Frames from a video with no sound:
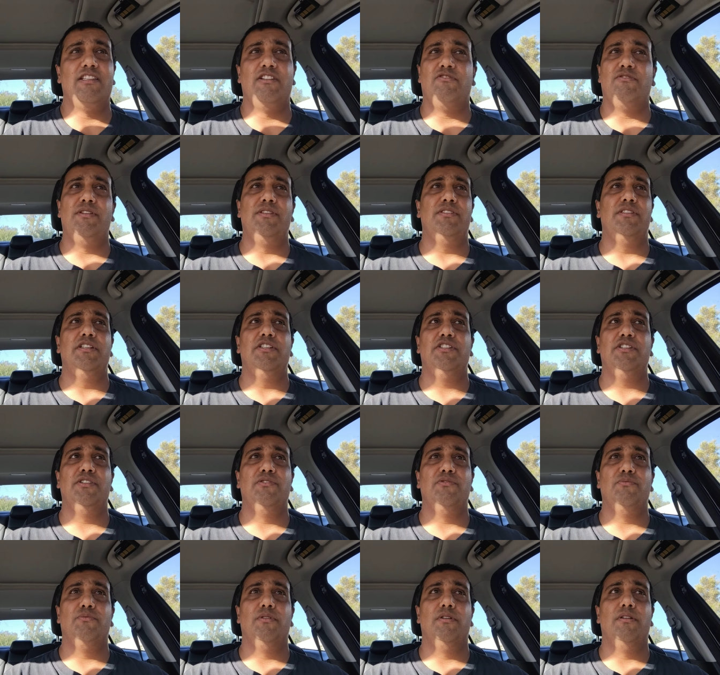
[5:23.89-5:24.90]
The
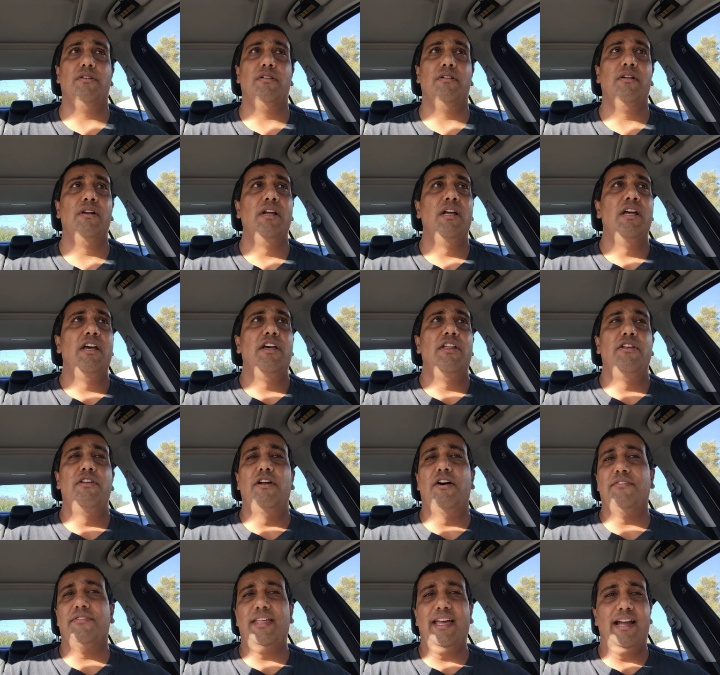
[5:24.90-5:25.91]
transitions were
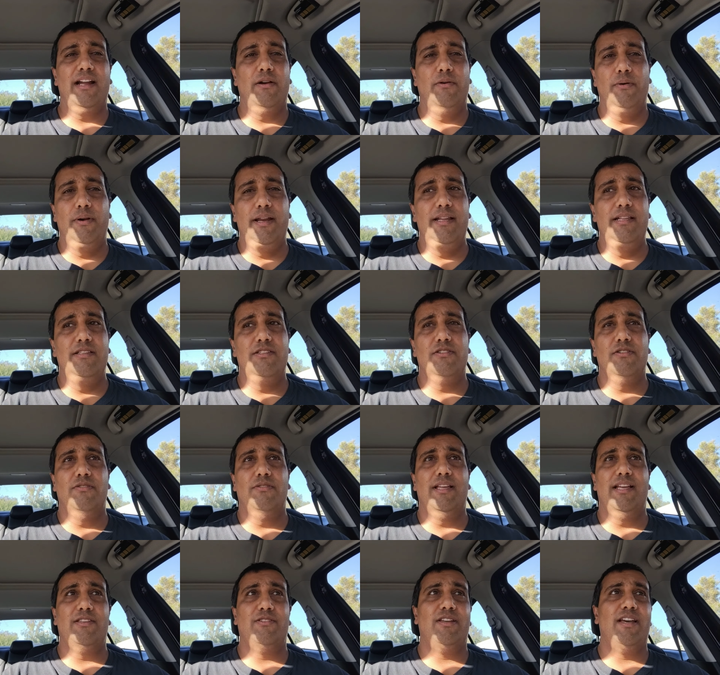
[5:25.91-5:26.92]
not that great, so
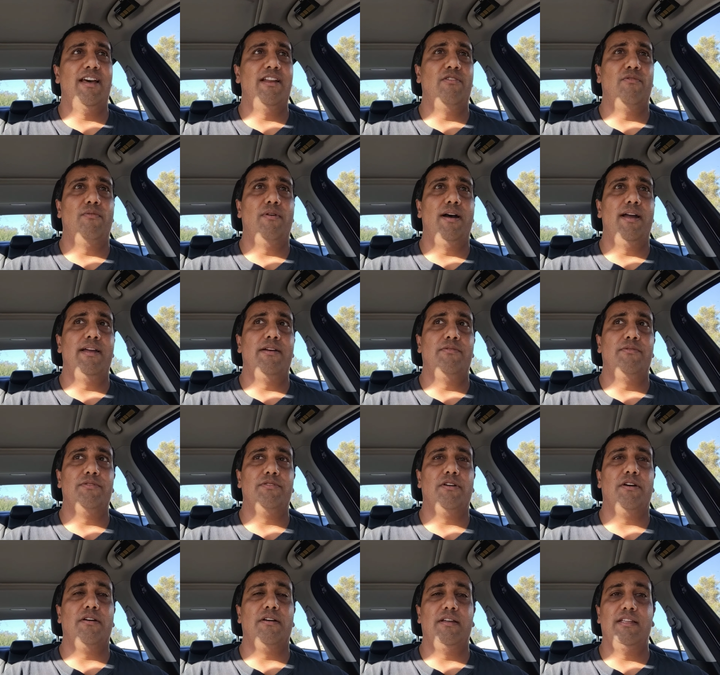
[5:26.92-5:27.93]
that's kind of why it
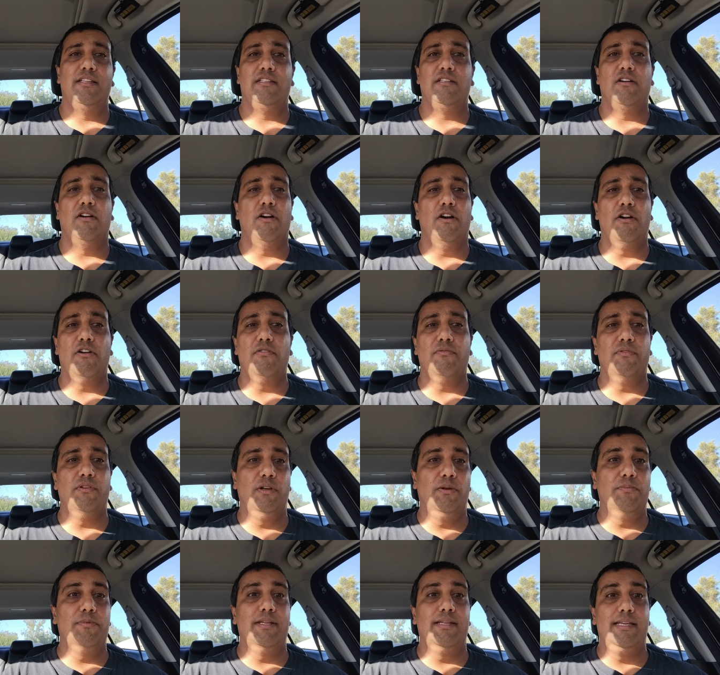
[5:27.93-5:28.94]
was it's a hard
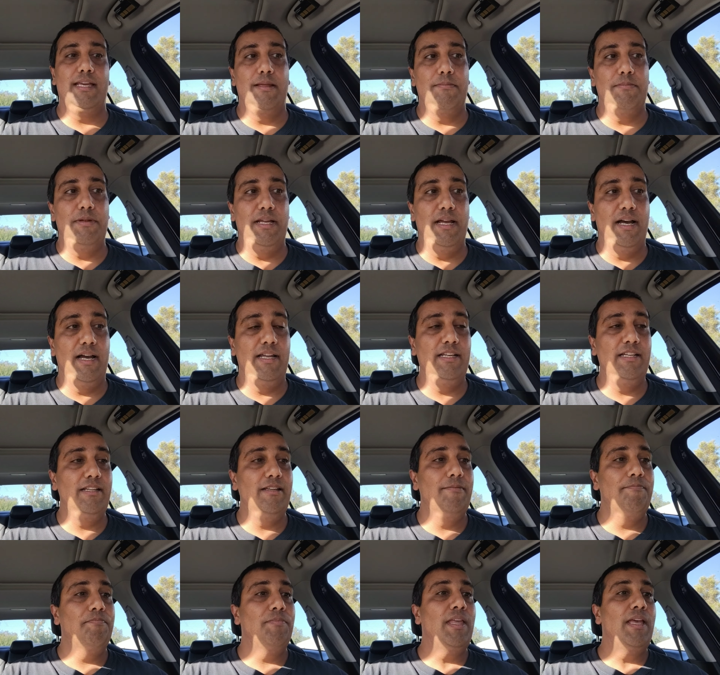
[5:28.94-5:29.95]
film to get
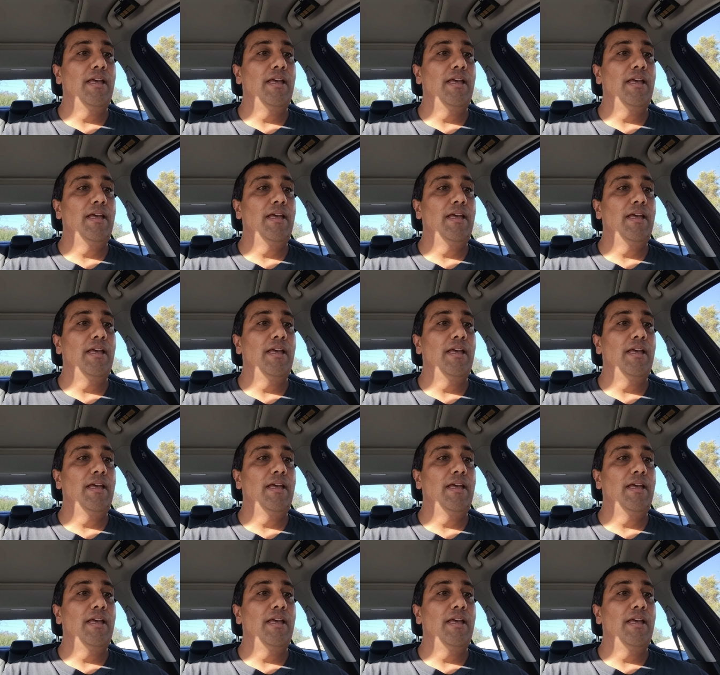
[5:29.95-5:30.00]
behind.